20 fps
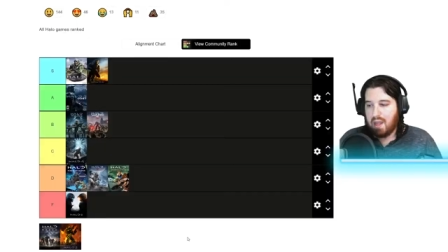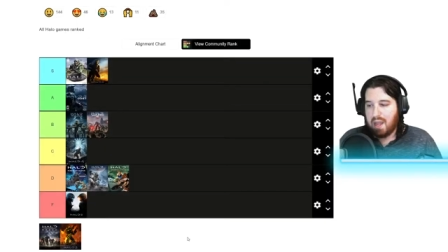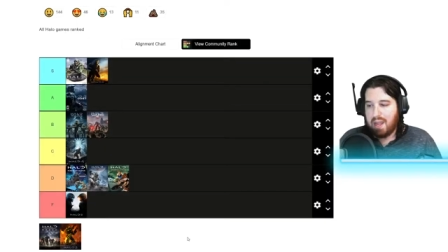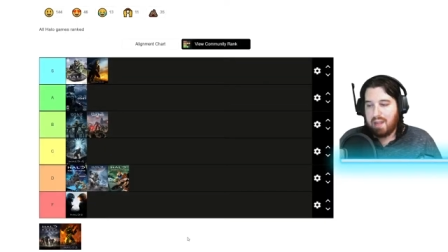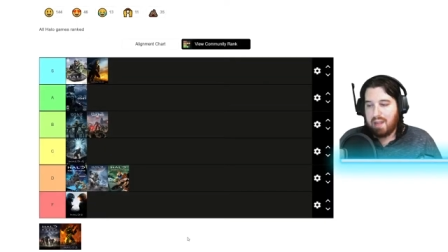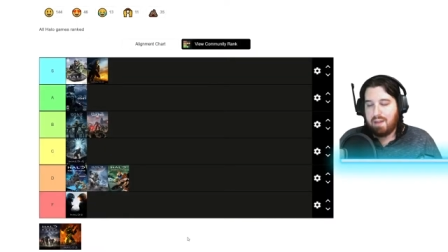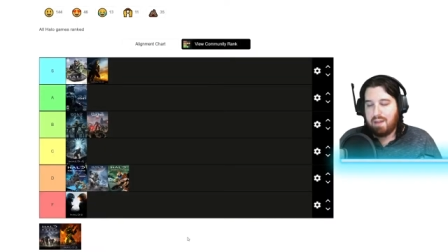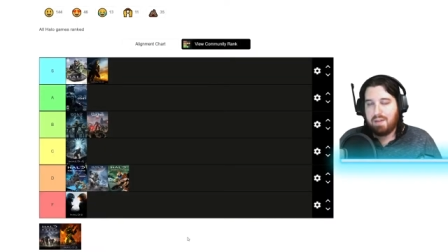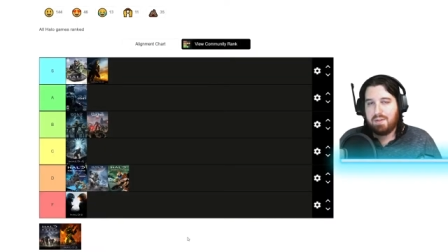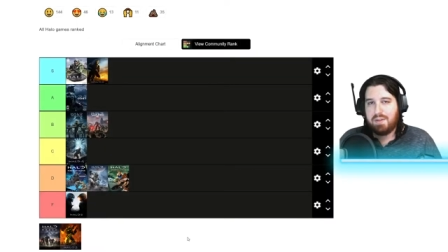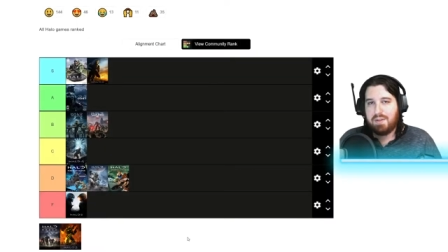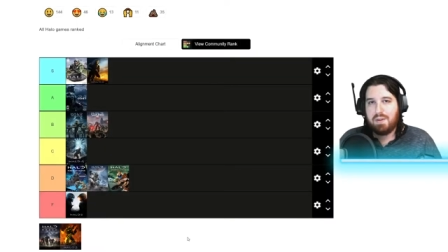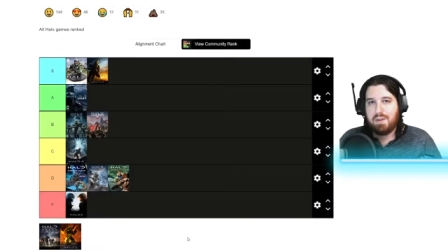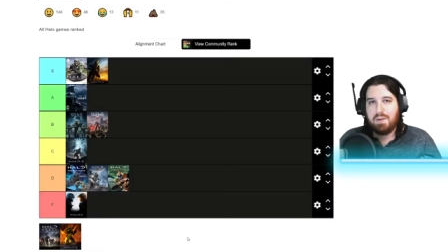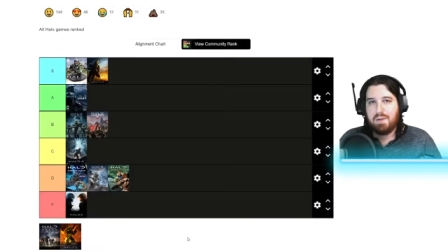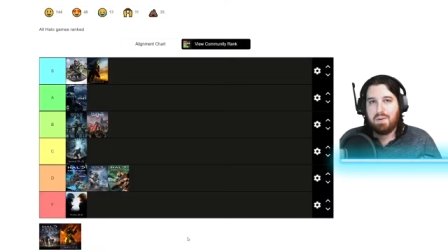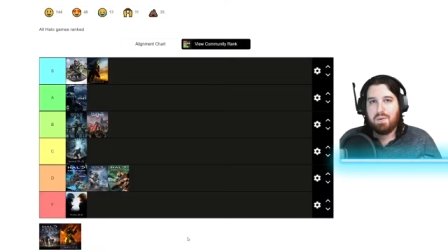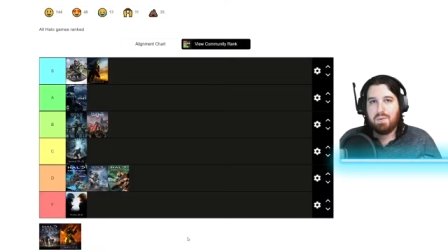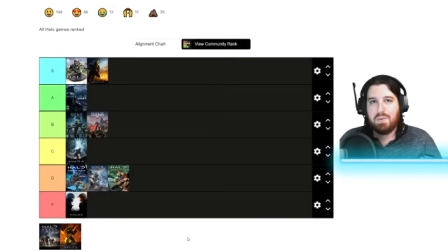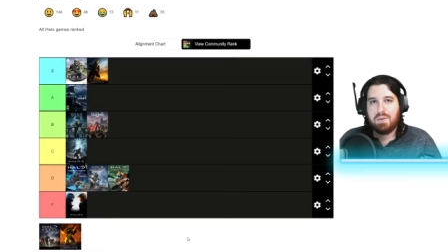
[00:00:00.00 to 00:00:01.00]
Halo
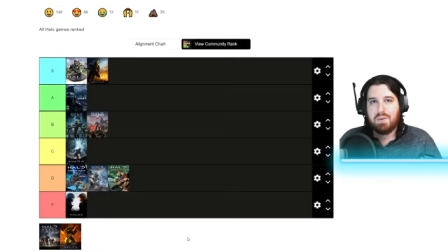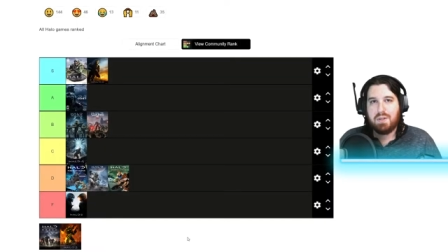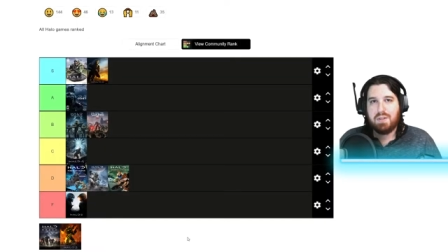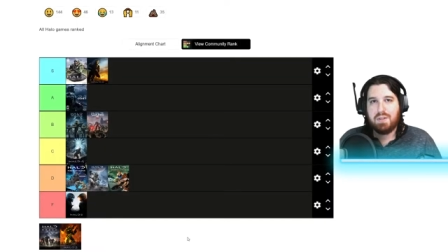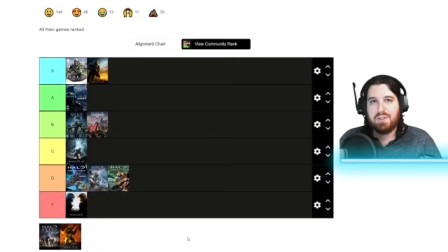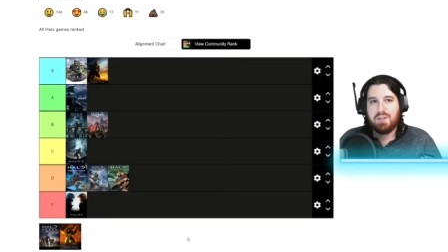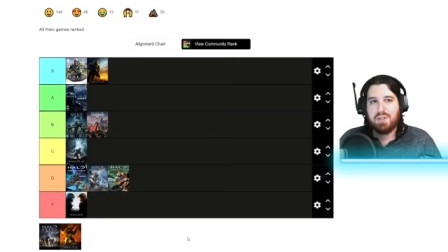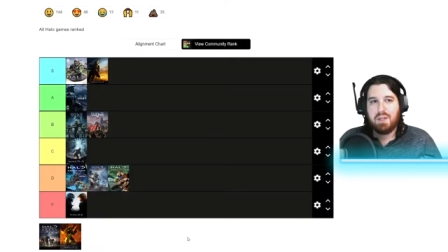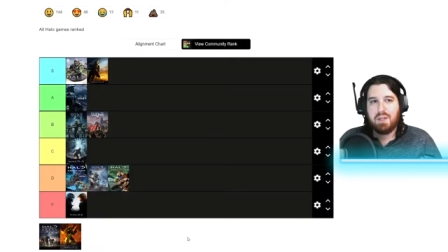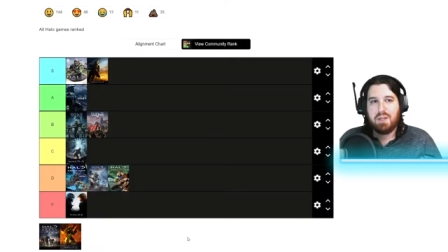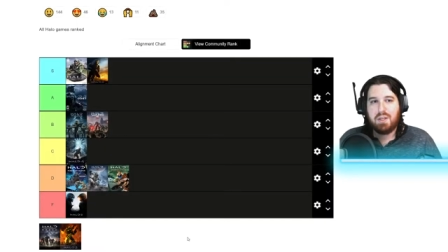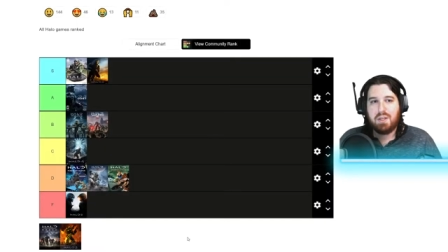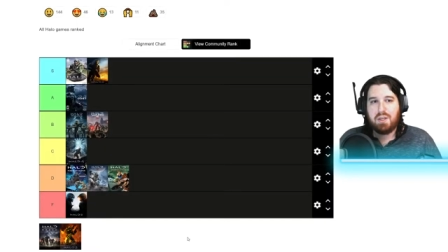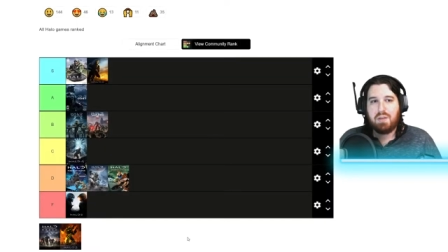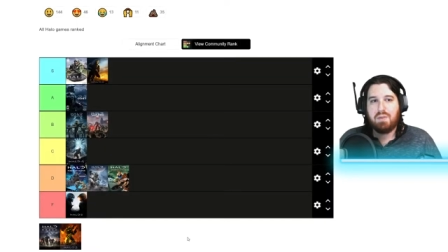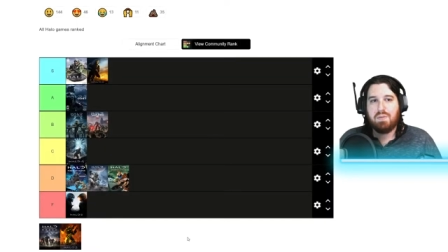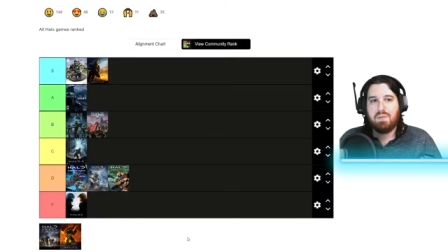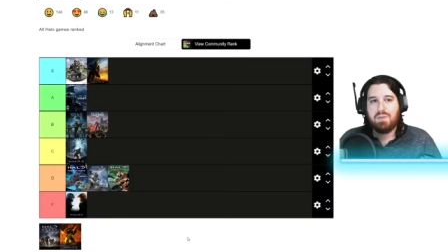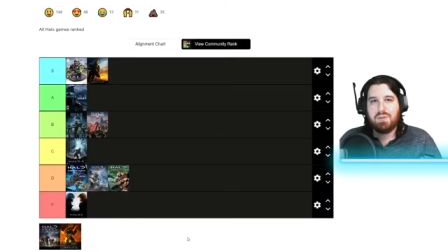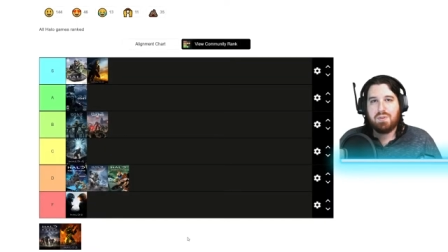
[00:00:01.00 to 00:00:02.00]
2 was
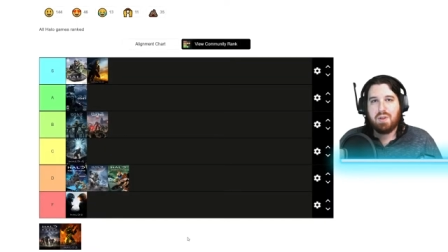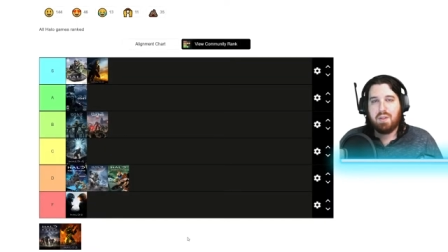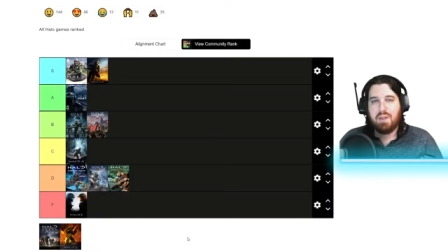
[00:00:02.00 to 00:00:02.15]
huge.